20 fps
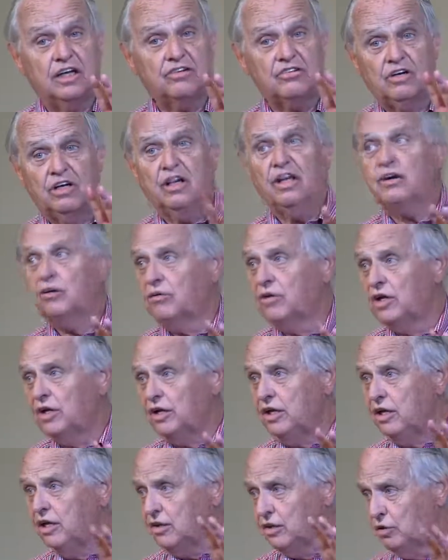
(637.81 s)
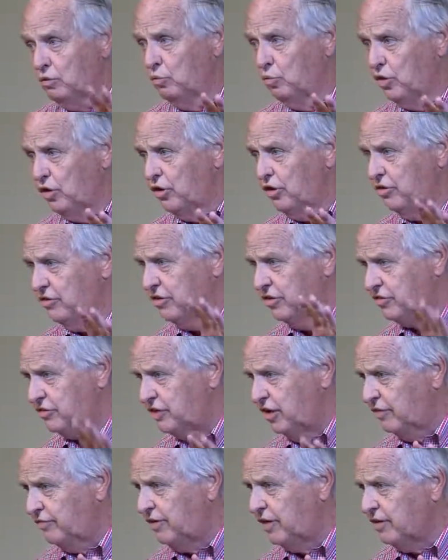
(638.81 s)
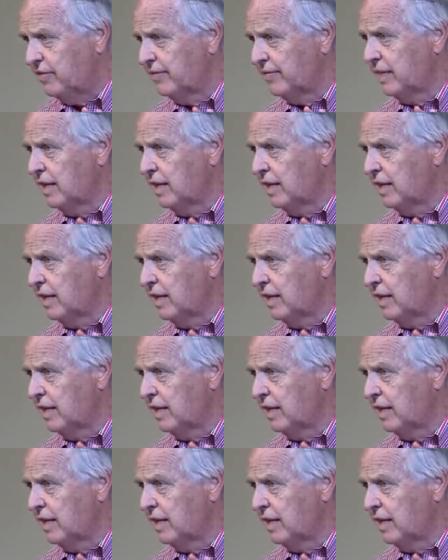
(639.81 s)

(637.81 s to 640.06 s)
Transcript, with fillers: is literally the word that's given.